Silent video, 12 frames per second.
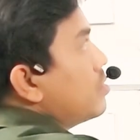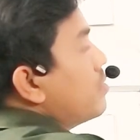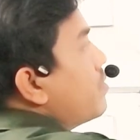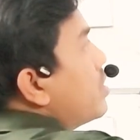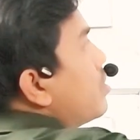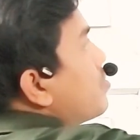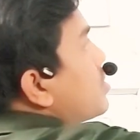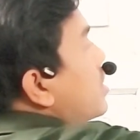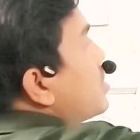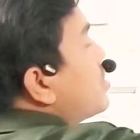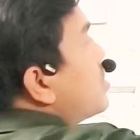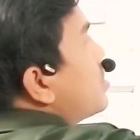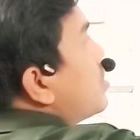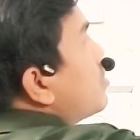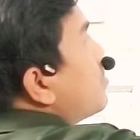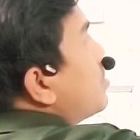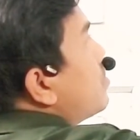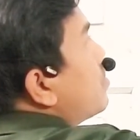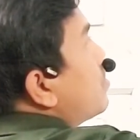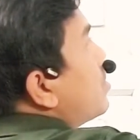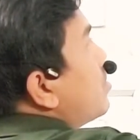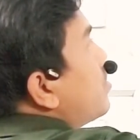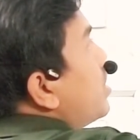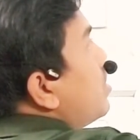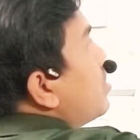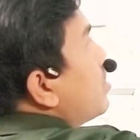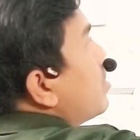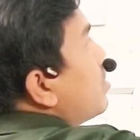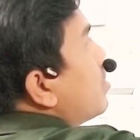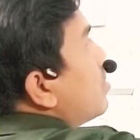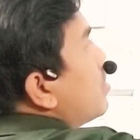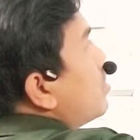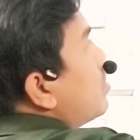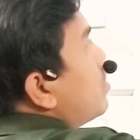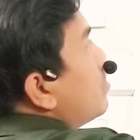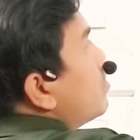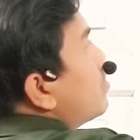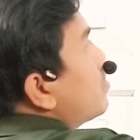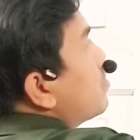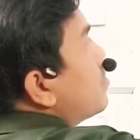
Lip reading: The value of sine 60 is what? Root 3 by 2.